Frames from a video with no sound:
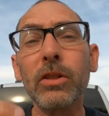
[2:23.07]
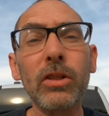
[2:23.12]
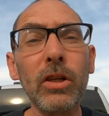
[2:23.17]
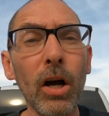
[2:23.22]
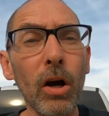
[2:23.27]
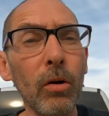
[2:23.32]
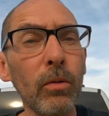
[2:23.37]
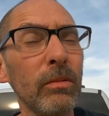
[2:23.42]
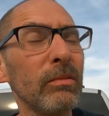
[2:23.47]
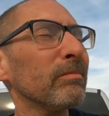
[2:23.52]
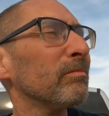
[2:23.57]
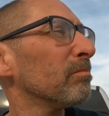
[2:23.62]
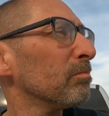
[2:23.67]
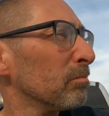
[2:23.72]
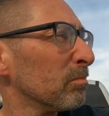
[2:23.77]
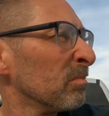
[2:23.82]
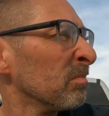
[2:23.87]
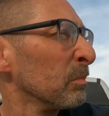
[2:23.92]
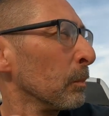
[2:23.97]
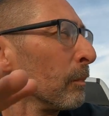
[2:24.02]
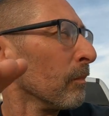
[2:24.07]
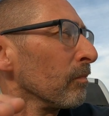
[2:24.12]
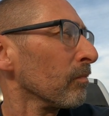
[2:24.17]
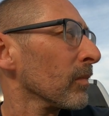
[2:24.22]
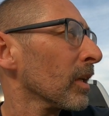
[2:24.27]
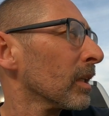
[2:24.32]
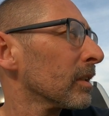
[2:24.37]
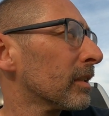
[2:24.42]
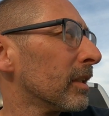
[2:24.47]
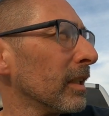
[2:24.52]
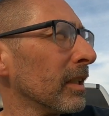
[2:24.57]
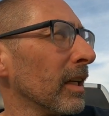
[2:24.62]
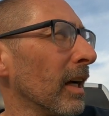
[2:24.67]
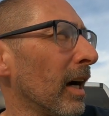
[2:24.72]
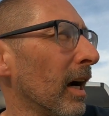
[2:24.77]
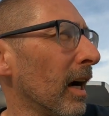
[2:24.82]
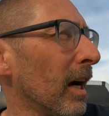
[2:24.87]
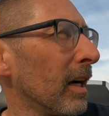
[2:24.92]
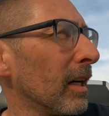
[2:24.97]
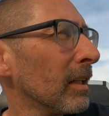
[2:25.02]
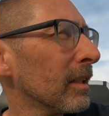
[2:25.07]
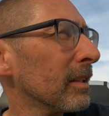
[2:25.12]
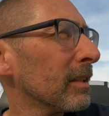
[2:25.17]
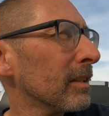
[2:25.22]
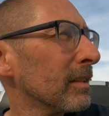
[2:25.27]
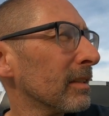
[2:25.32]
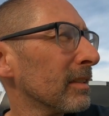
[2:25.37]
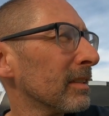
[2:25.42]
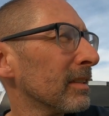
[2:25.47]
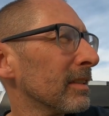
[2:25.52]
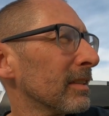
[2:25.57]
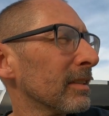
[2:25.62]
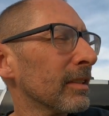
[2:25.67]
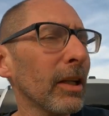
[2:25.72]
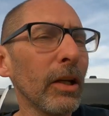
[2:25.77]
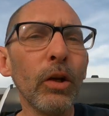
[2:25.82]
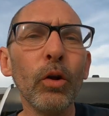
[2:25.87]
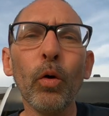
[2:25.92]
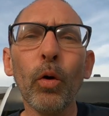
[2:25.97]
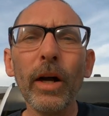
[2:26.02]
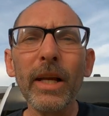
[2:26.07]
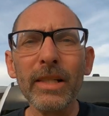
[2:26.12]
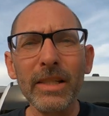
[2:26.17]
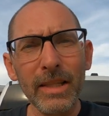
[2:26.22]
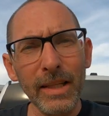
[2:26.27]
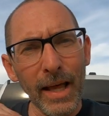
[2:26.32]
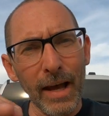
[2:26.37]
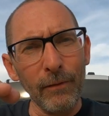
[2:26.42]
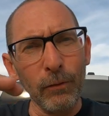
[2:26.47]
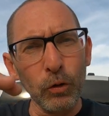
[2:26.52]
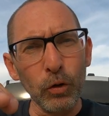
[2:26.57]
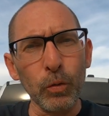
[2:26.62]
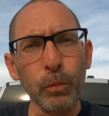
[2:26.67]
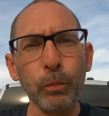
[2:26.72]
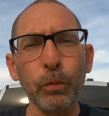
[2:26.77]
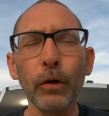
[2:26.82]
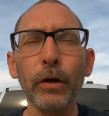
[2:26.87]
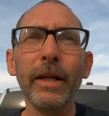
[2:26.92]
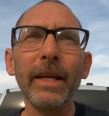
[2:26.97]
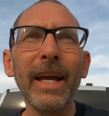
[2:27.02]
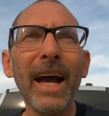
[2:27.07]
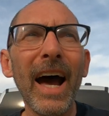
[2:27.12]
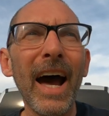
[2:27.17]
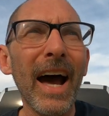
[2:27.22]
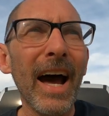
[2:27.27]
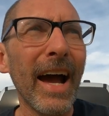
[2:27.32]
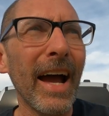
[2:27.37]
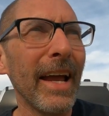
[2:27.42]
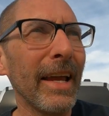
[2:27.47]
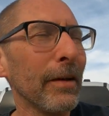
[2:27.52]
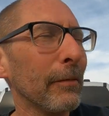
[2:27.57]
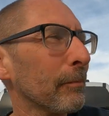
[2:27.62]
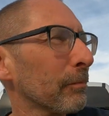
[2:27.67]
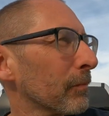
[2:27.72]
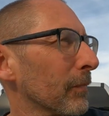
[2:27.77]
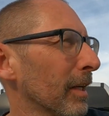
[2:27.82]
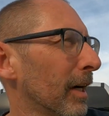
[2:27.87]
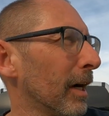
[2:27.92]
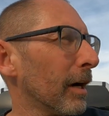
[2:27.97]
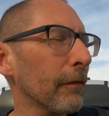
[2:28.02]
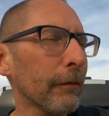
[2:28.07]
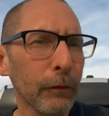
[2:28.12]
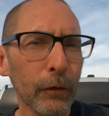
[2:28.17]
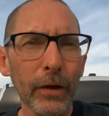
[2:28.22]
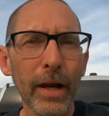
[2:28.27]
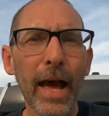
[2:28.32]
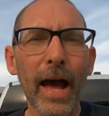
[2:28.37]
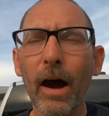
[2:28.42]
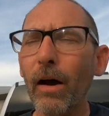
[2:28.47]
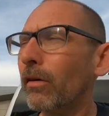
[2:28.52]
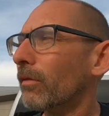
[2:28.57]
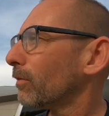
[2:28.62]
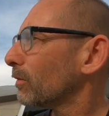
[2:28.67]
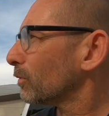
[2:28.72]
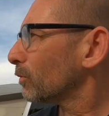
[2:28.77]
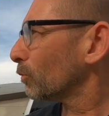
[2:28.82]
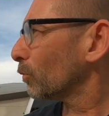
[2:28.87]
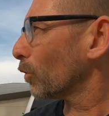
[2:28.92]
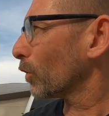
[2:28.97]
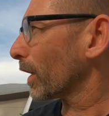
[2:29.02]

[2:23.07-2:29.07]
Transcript: So the, uh, the noise level's pretty high uh, for now.